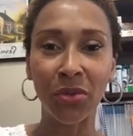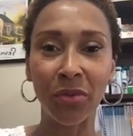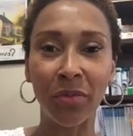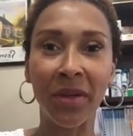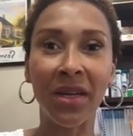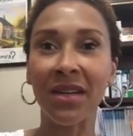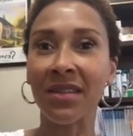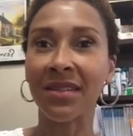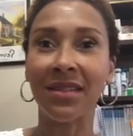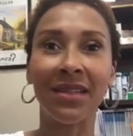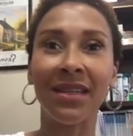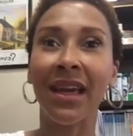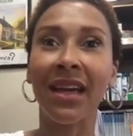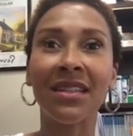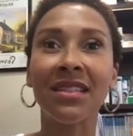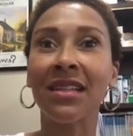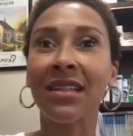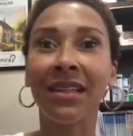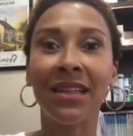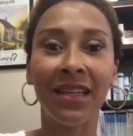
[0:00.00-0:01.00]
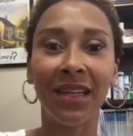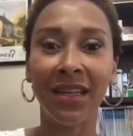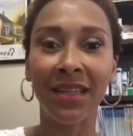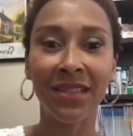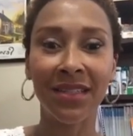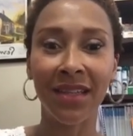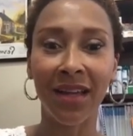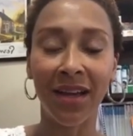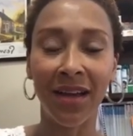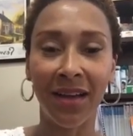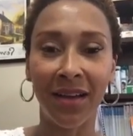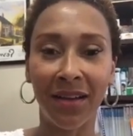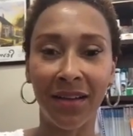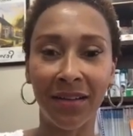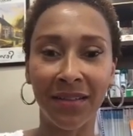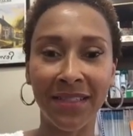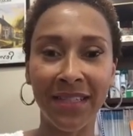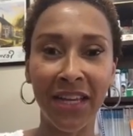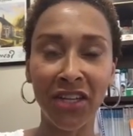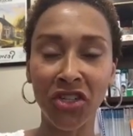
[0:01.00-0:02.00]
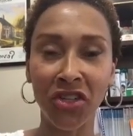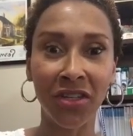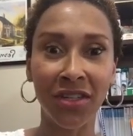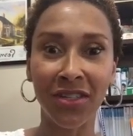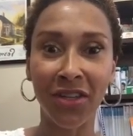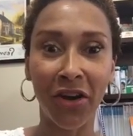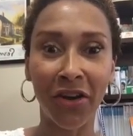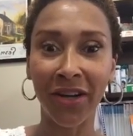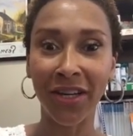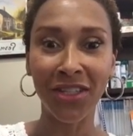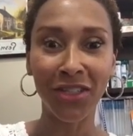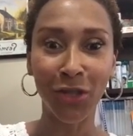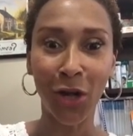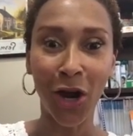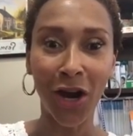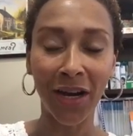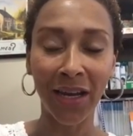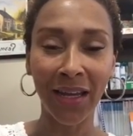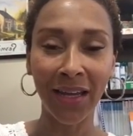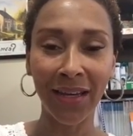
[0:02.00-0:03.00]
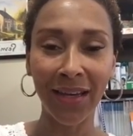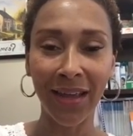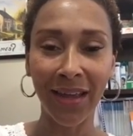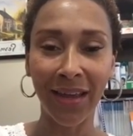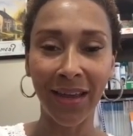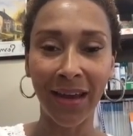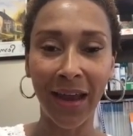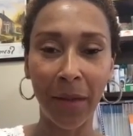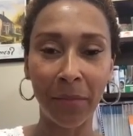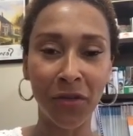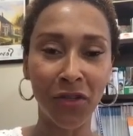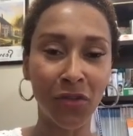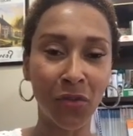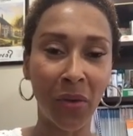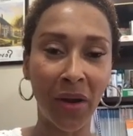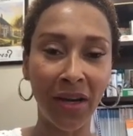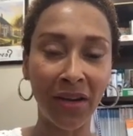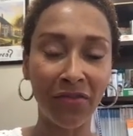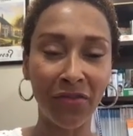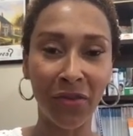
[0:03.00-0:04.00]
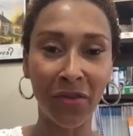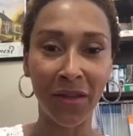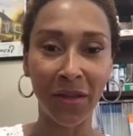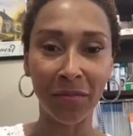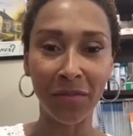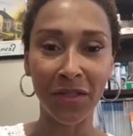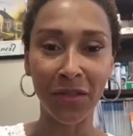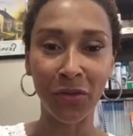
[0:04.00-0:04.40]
because the next clinic's session is already started and I'm just waiting for them